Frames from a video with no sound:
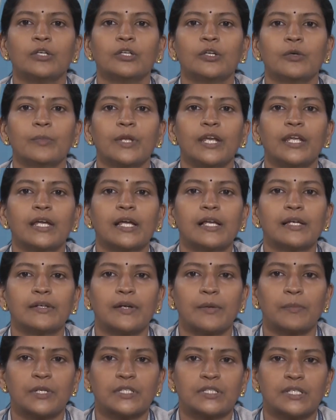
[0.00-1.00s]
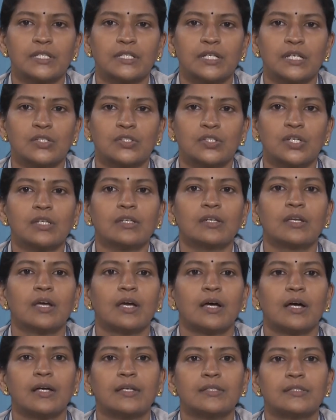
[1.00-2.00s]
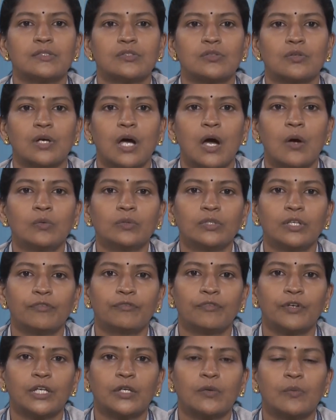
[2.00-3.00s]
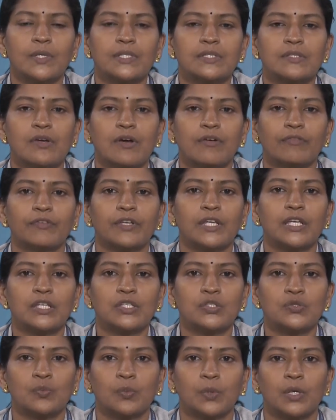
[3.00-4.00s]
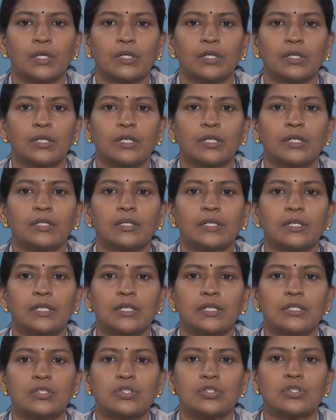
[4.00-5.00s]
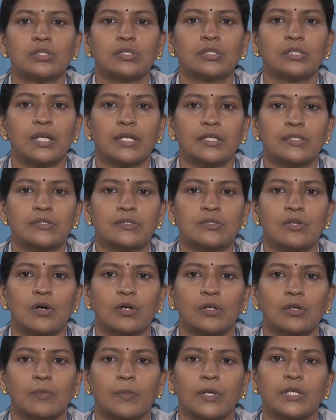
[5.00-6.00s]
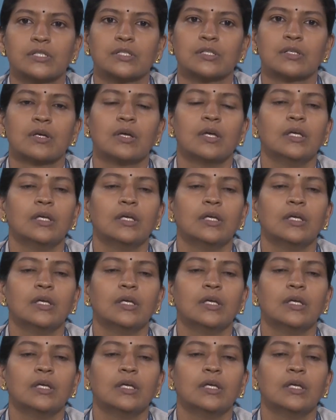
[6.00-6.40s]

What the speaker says: numerical representation is to count the frequency of each word in each text document.